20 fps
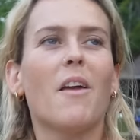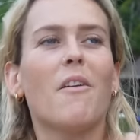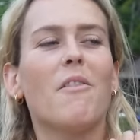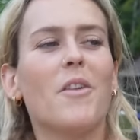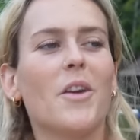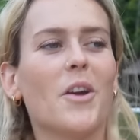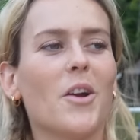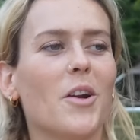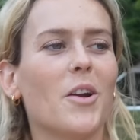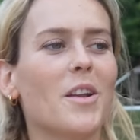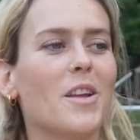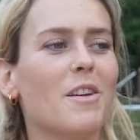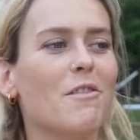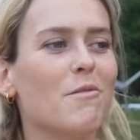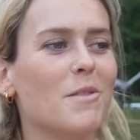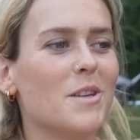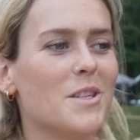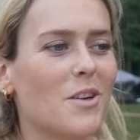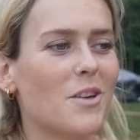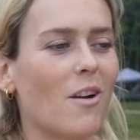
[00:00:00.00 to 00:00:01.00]
Figured if
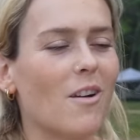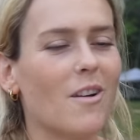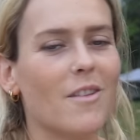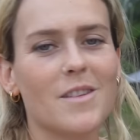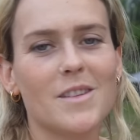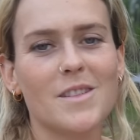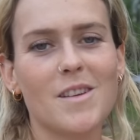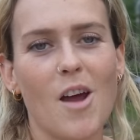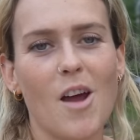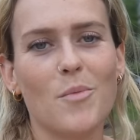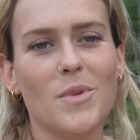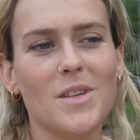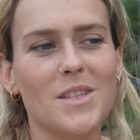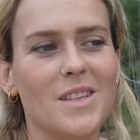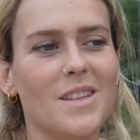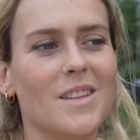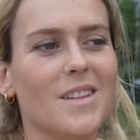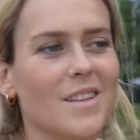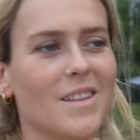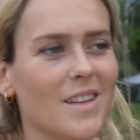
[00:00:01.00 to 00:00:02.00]
we started on the side we
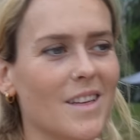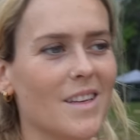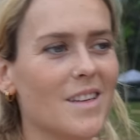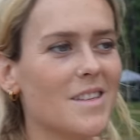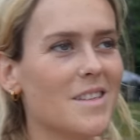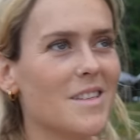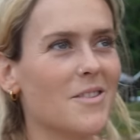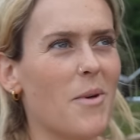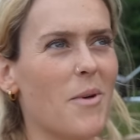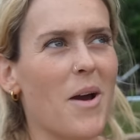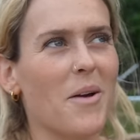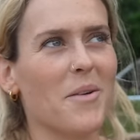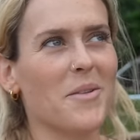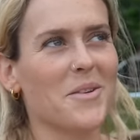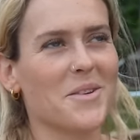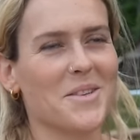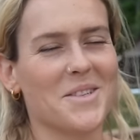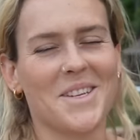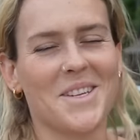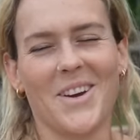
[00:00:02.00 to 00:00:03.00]
see the least. Wow, it
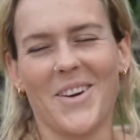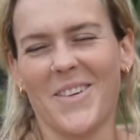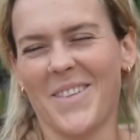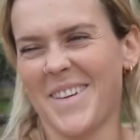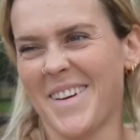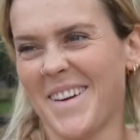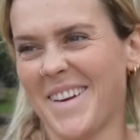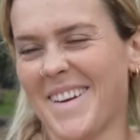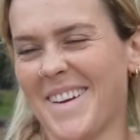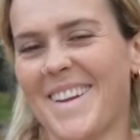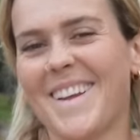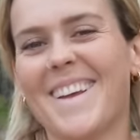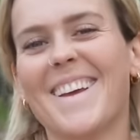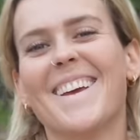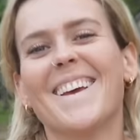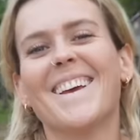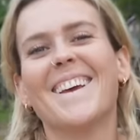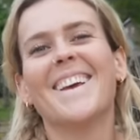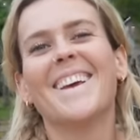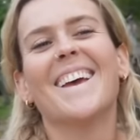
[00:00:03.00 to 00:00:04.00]
looks so good.
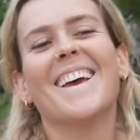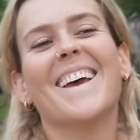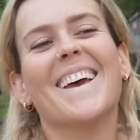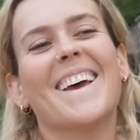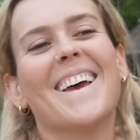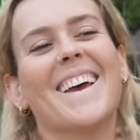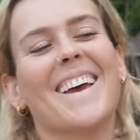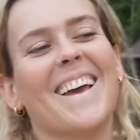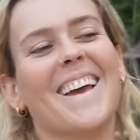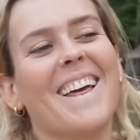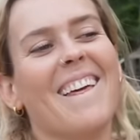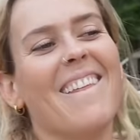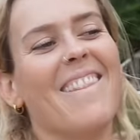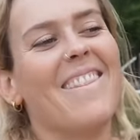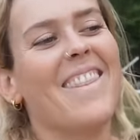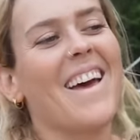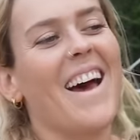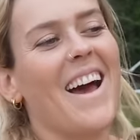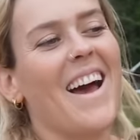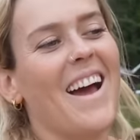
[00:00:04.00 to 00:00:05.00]

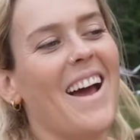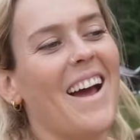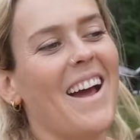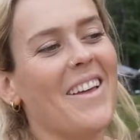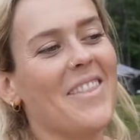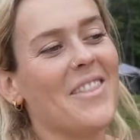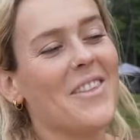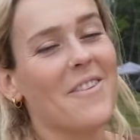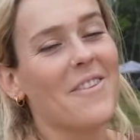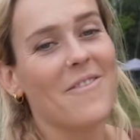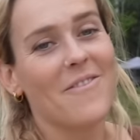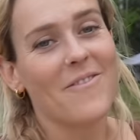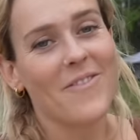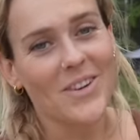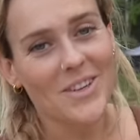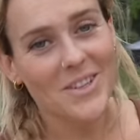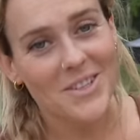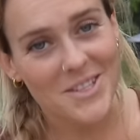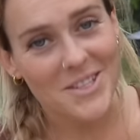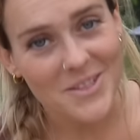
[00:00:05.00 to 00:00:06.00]
the the
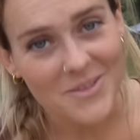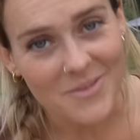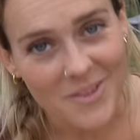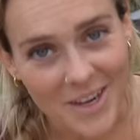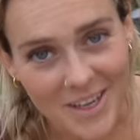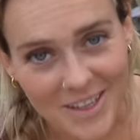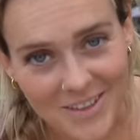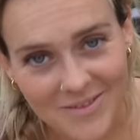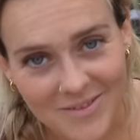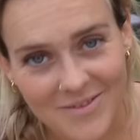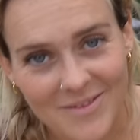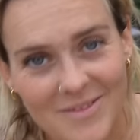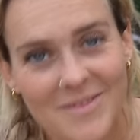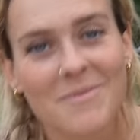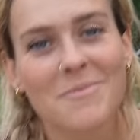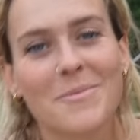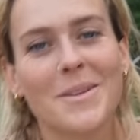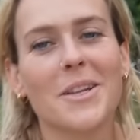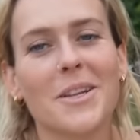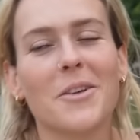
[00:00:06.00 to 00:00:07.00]
first one
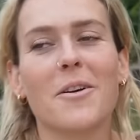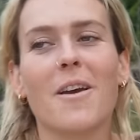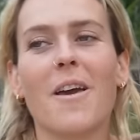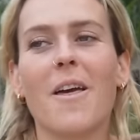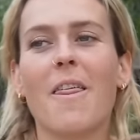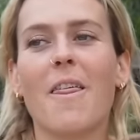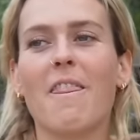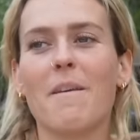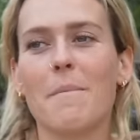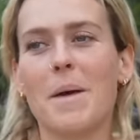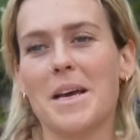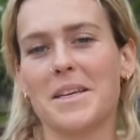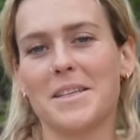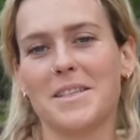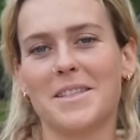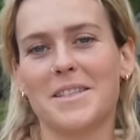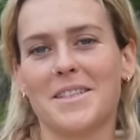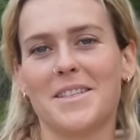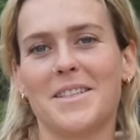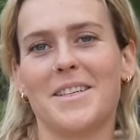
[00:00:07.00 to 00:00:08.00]
would look the
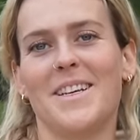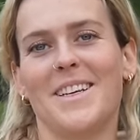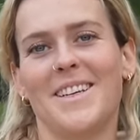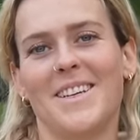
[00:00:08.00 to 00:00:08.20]
best.